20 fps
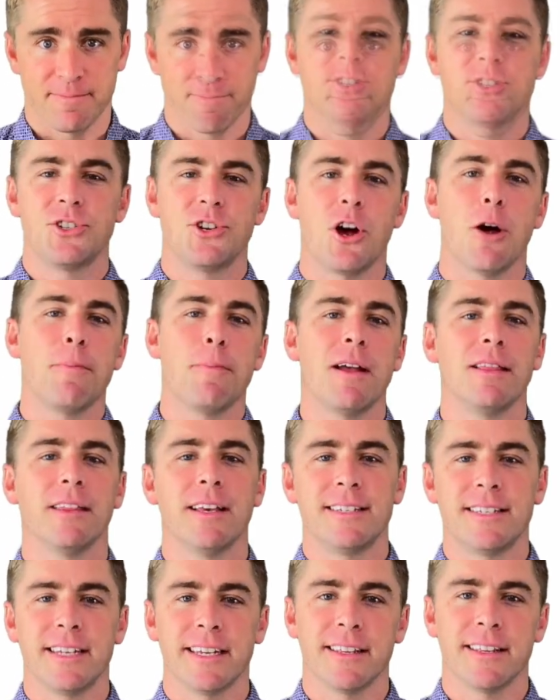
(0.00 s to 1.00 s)
Start by
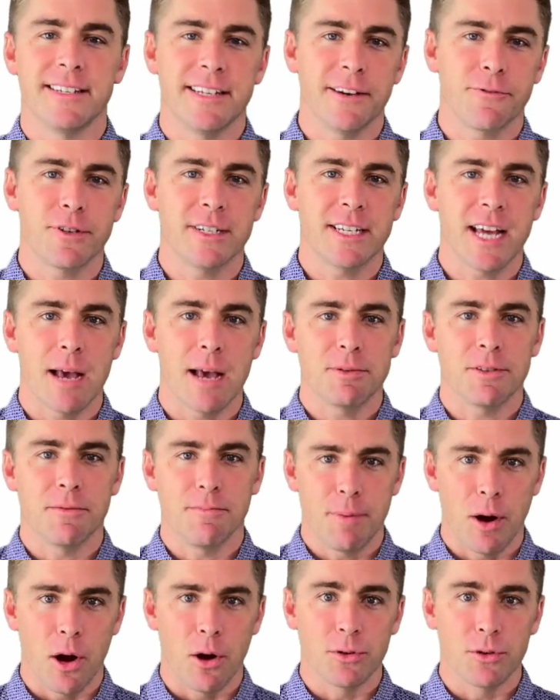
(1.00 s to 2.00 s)
listing the different types of
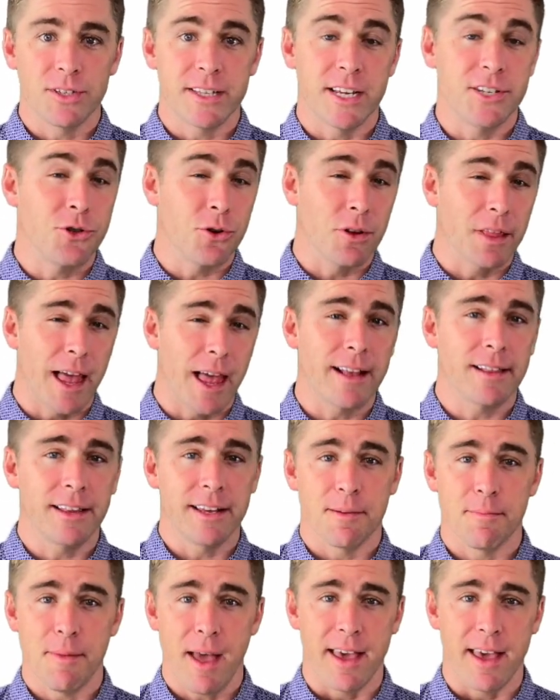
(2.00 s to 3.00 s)
posts that you're likely
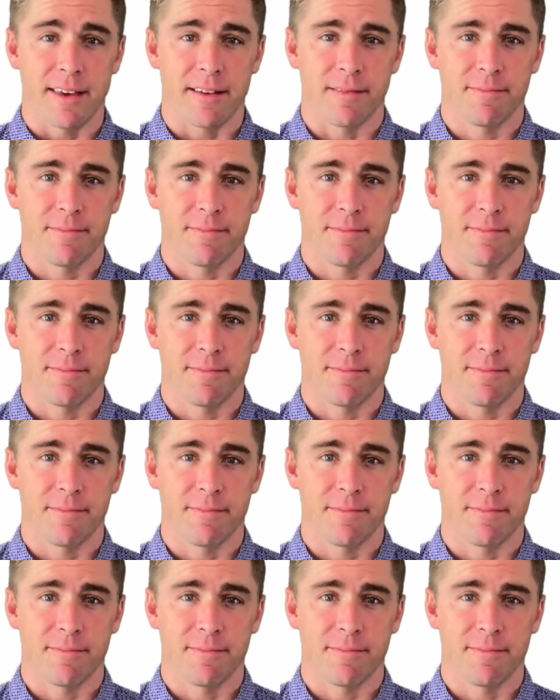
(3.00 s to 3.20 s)
to make.